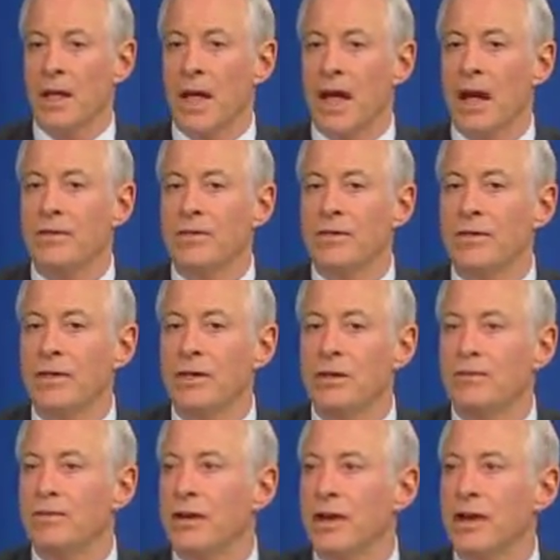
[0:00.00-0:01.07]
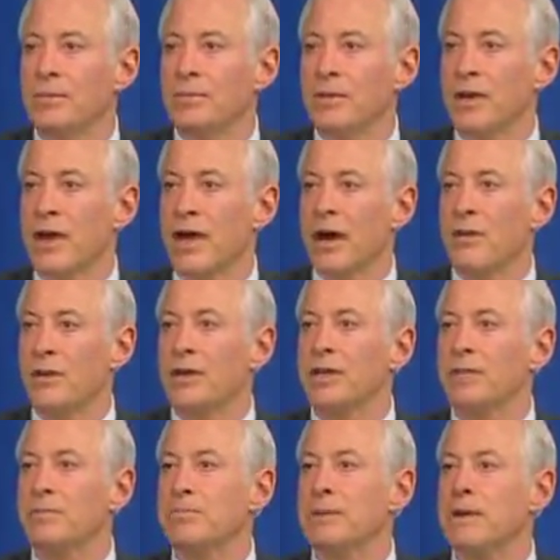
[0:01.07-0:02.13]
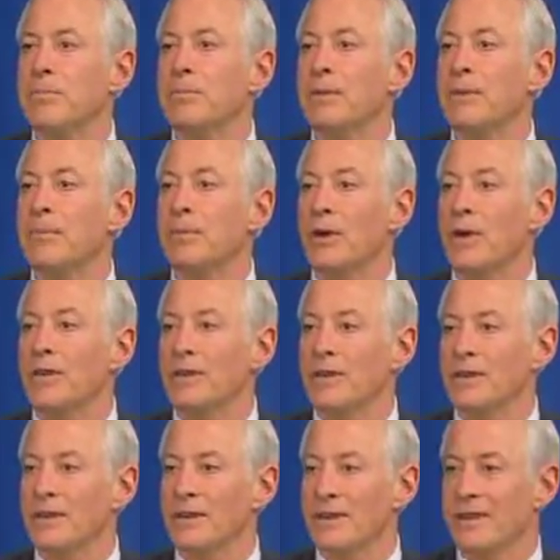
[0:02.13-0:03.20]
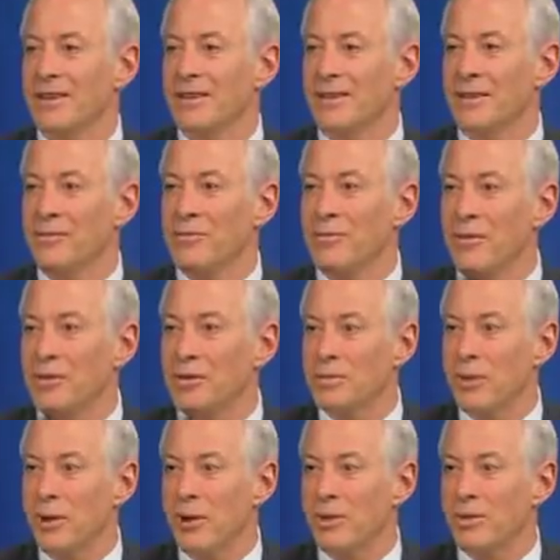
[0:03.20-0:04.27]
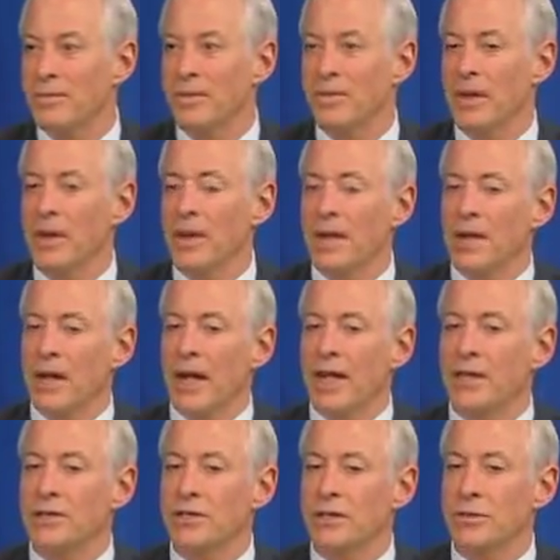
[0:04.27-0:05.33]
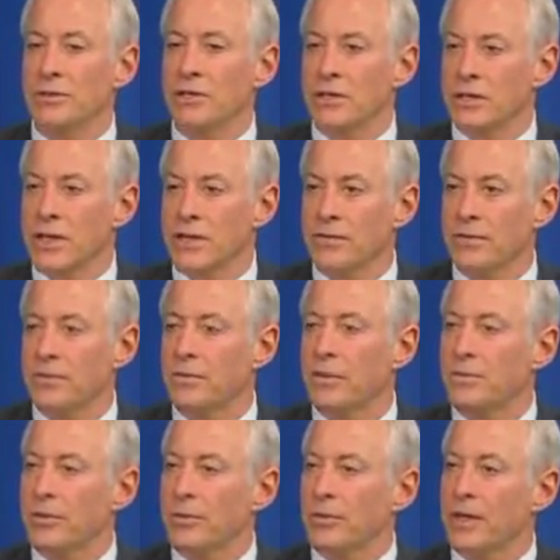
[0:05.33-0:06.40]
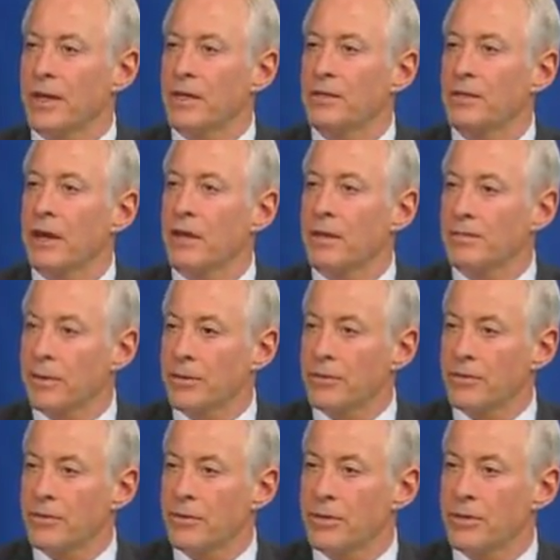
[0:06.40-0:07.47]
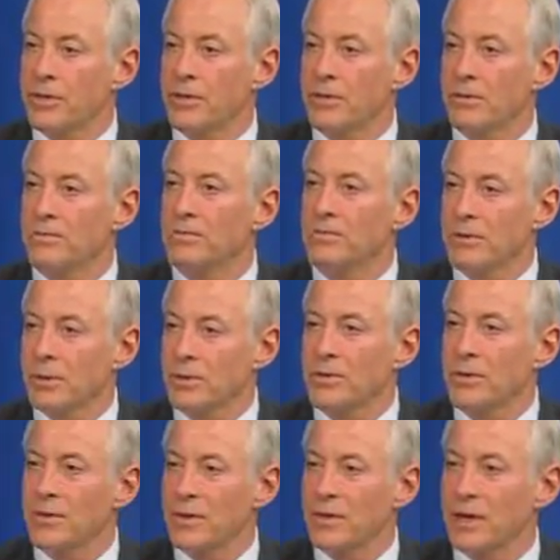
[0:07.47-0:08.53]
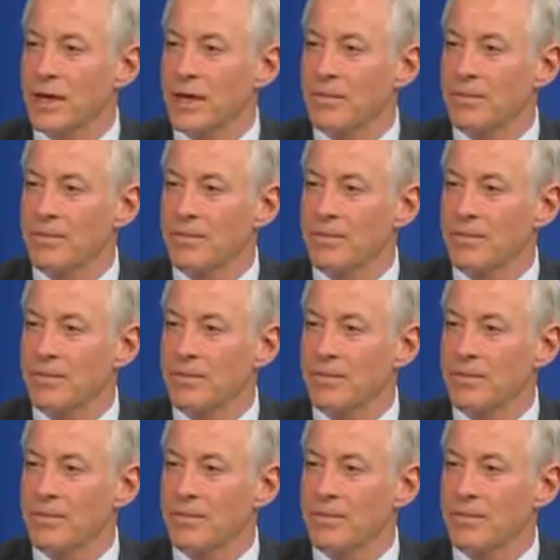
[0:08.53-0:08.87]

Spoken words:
Everything you've done up to now has been a preparation for tomorrow. And so successful people think and talk about the future most of the time.